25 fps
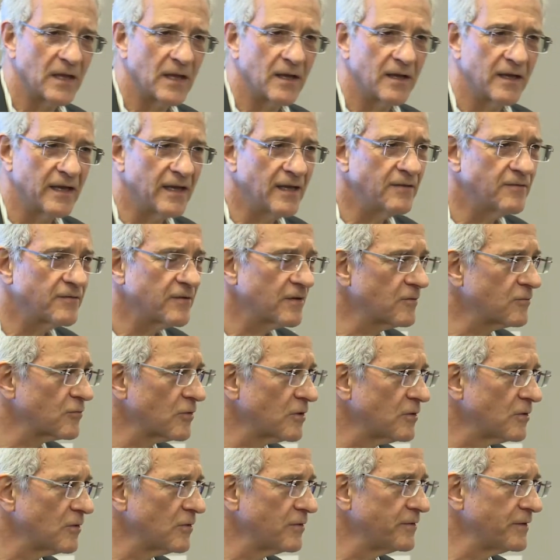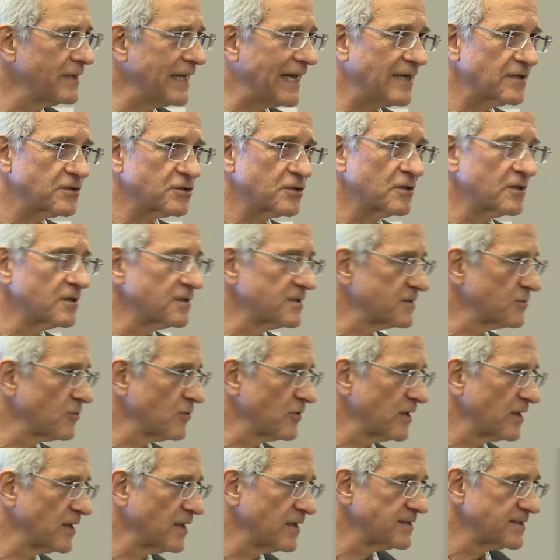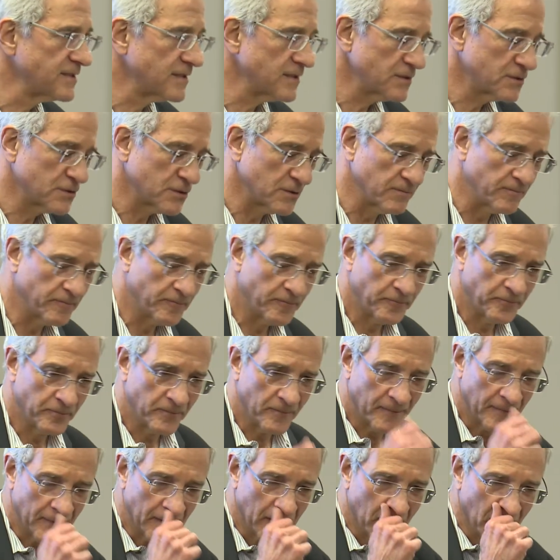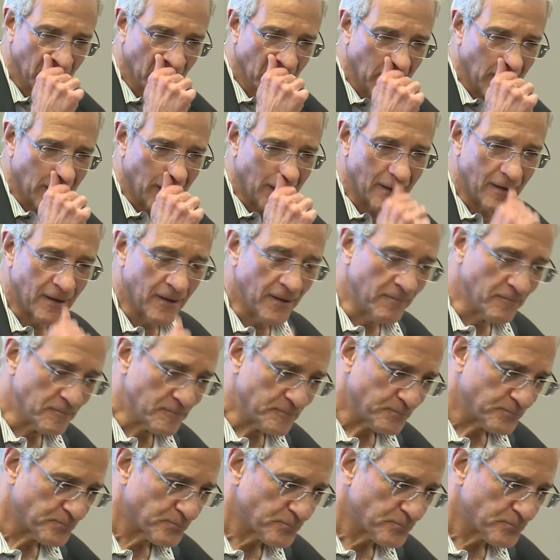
um, uh, integral nationalist organization. Um,